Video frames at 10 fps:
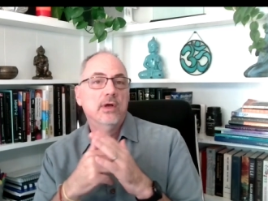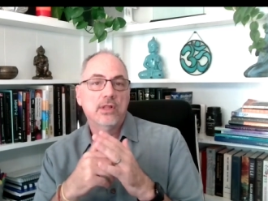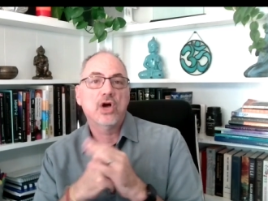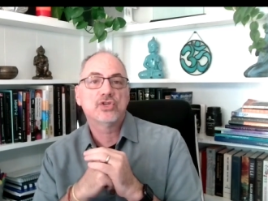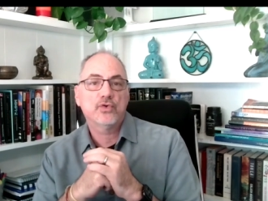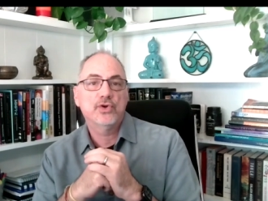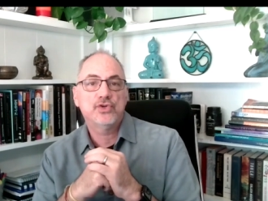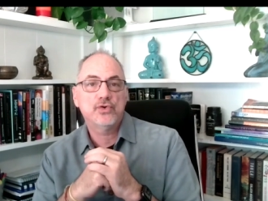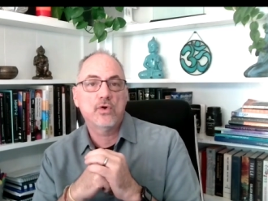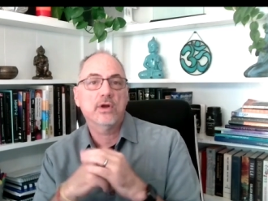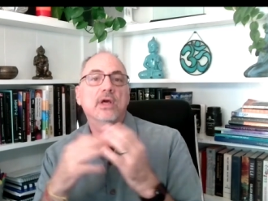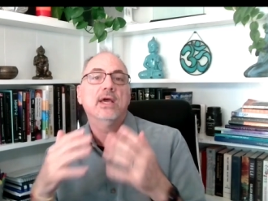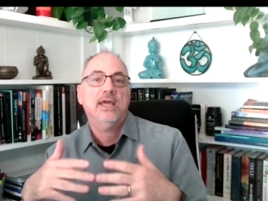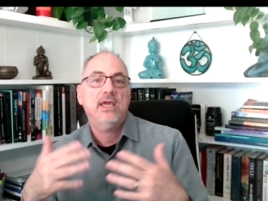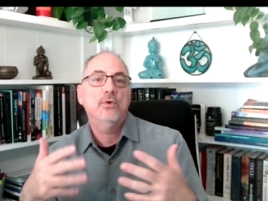Long story short,
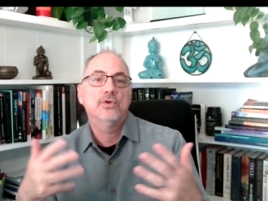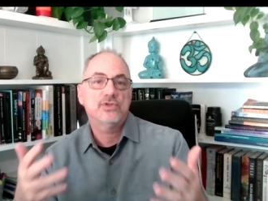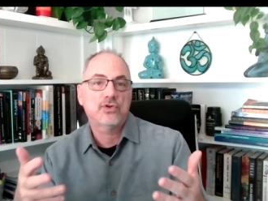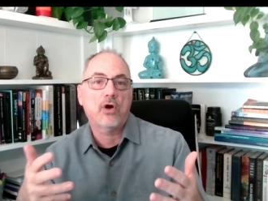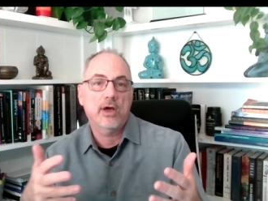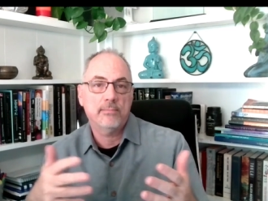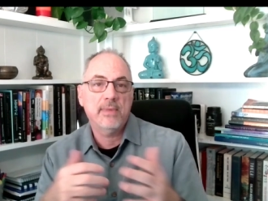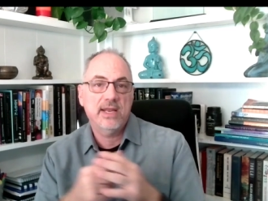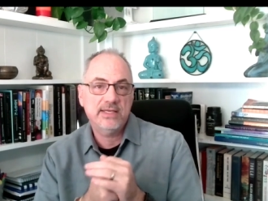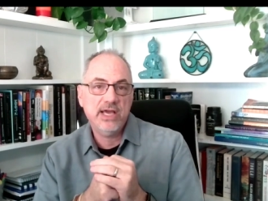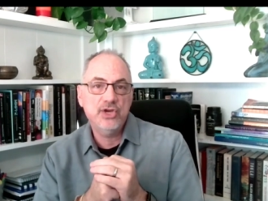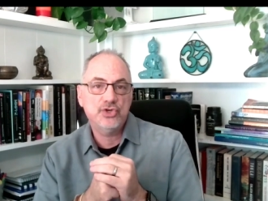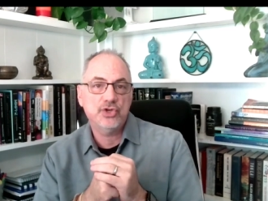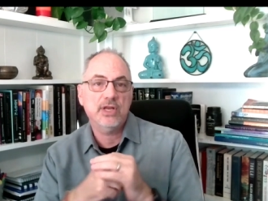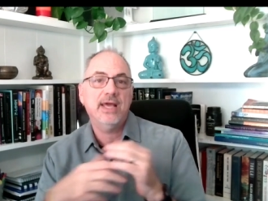he was taught
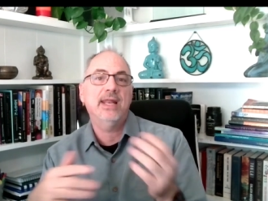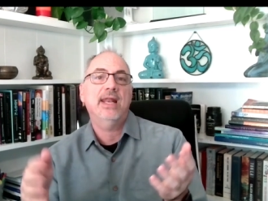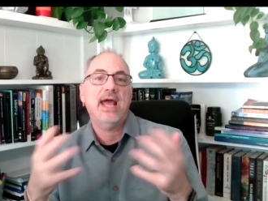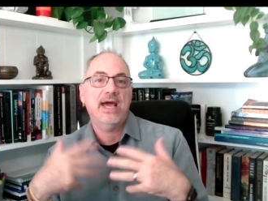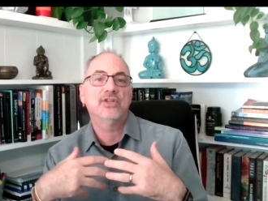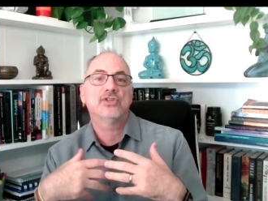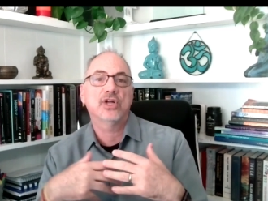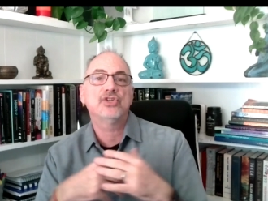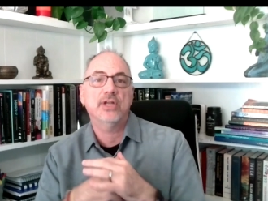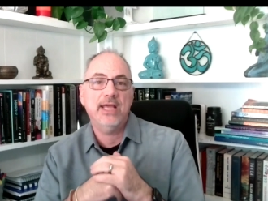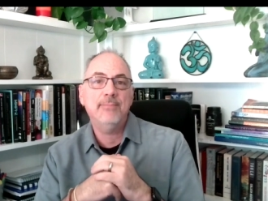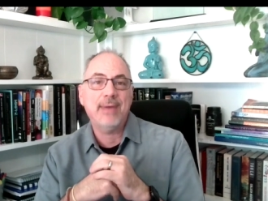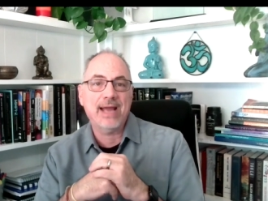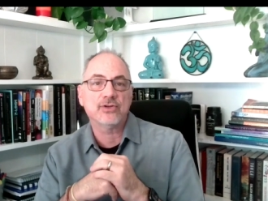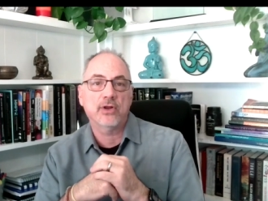meditation, and it had such an
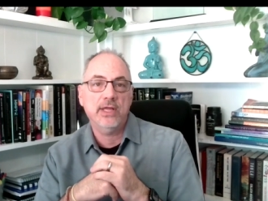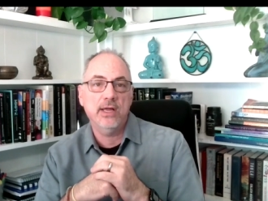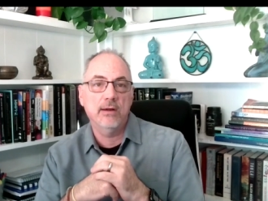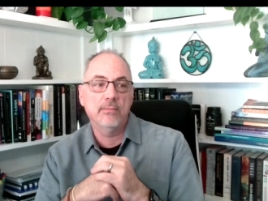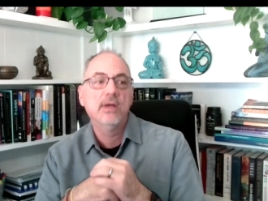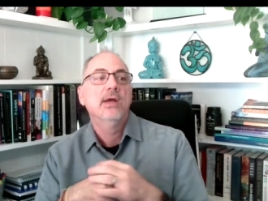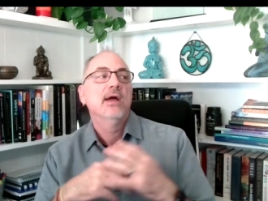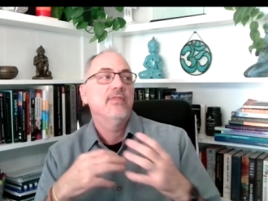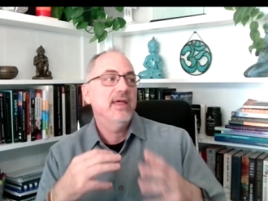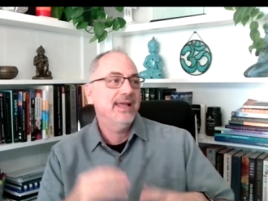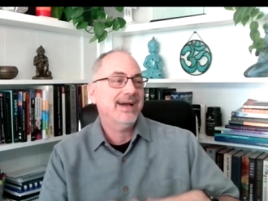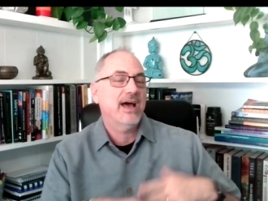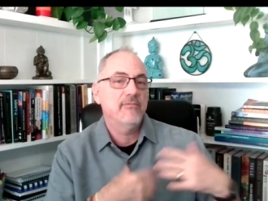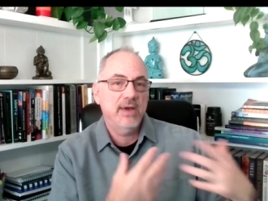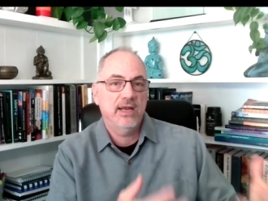impact on him that he
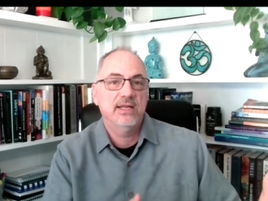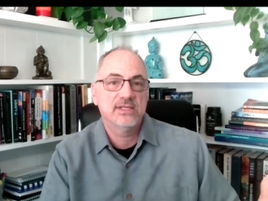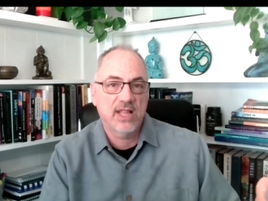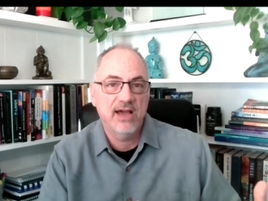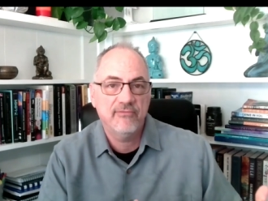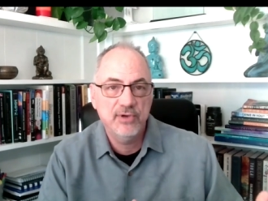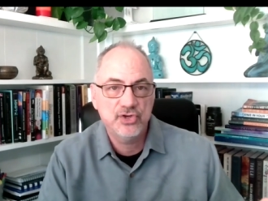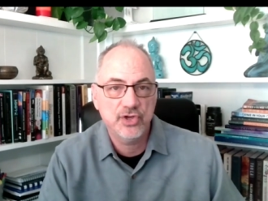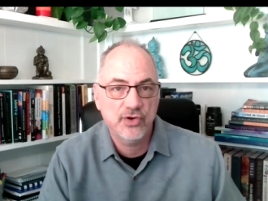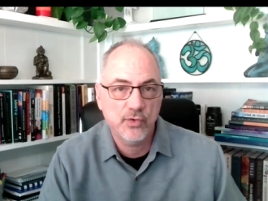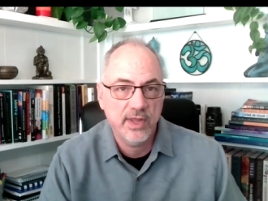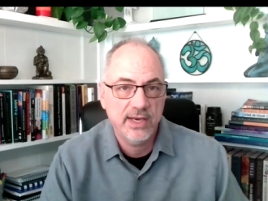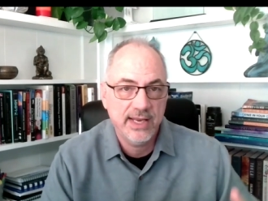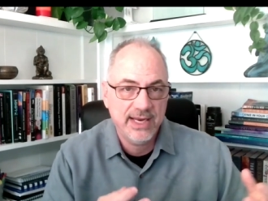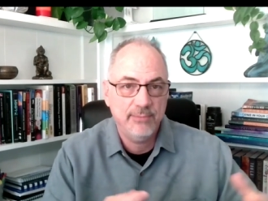kind of made it his life mission to
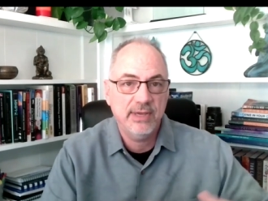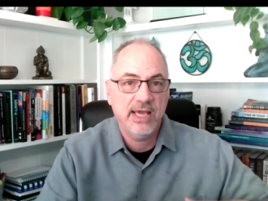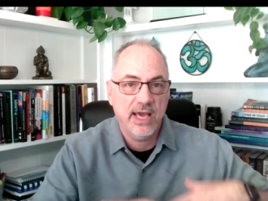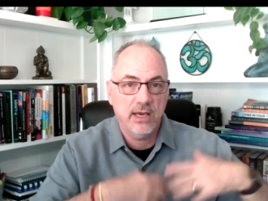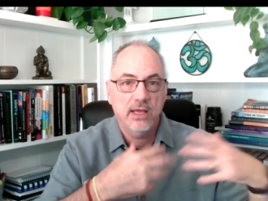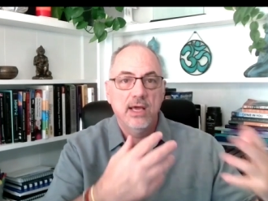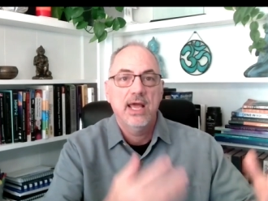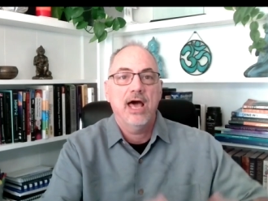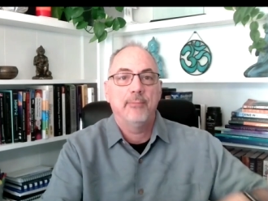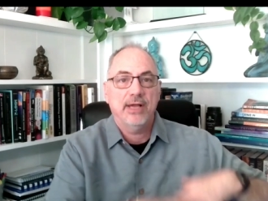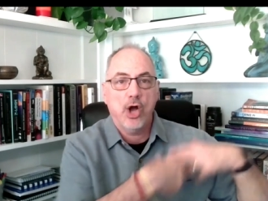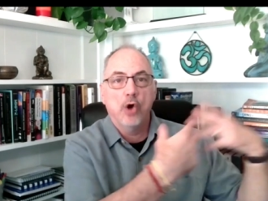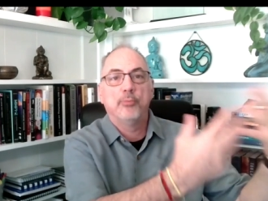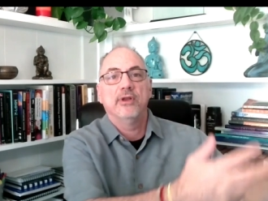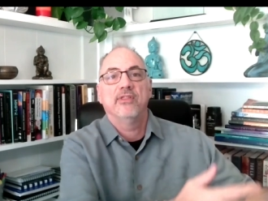it, that he began helping
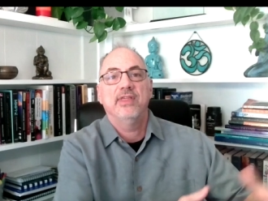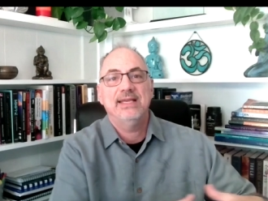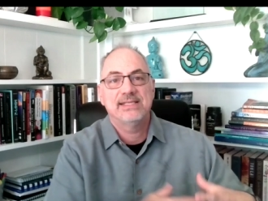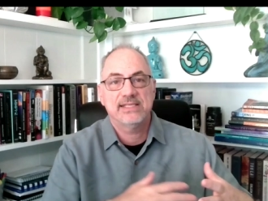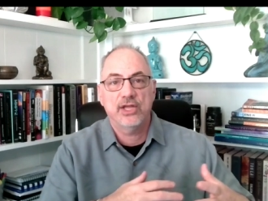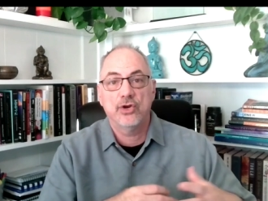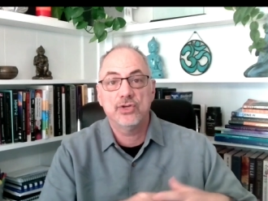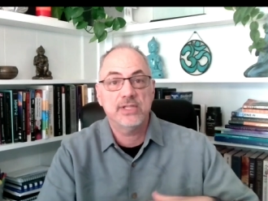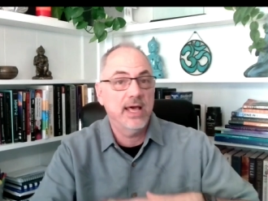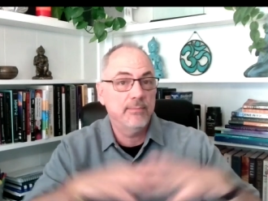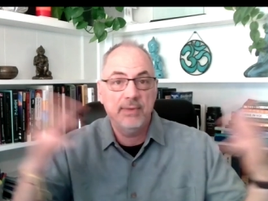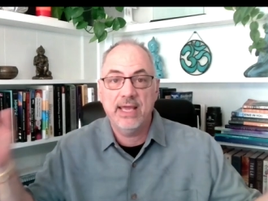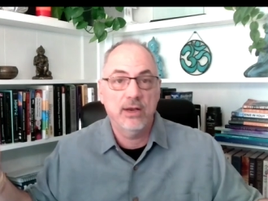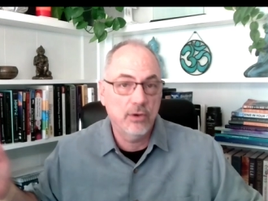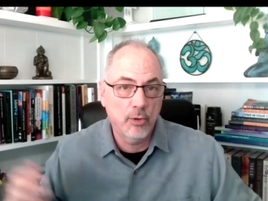open these centers that
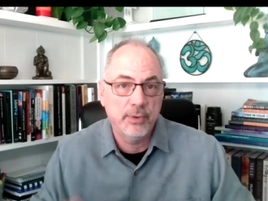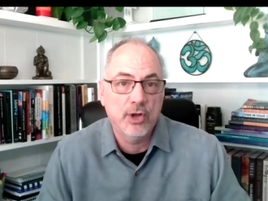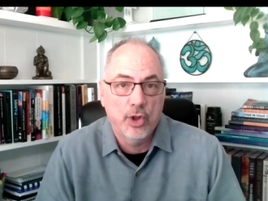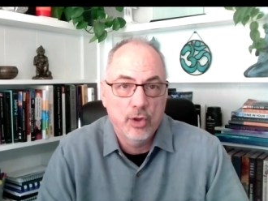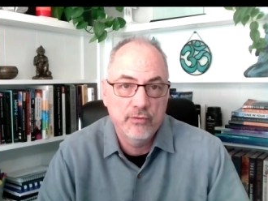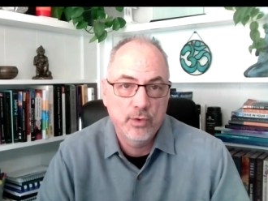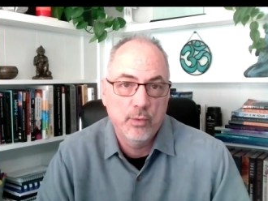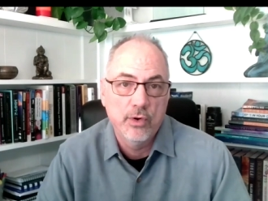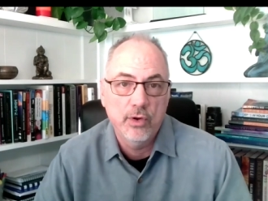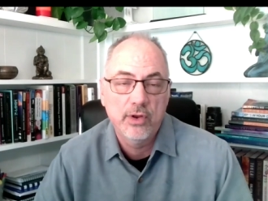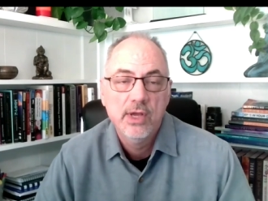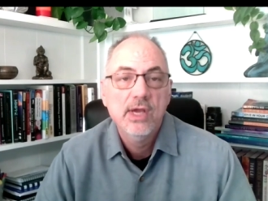began opening all over the world.